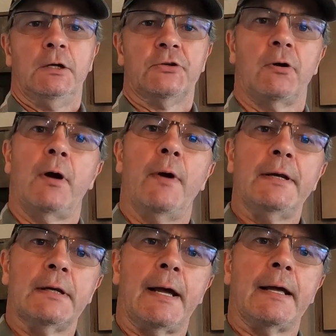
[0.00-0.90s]
So I
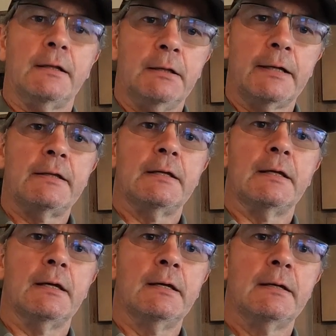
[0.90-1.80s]
went and I clicked
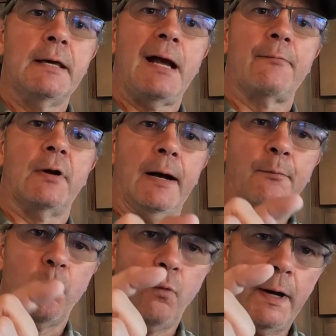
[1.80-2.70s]
the camera
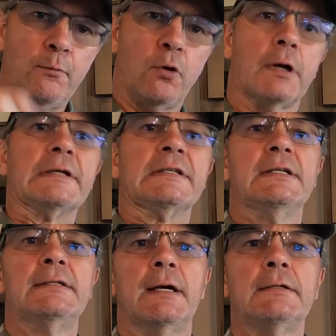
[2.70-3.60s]
up one more
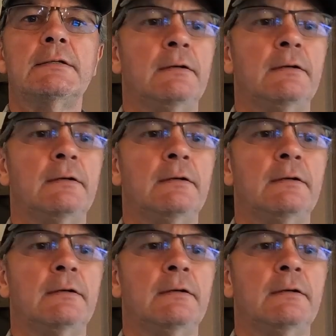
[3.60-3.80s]
detent.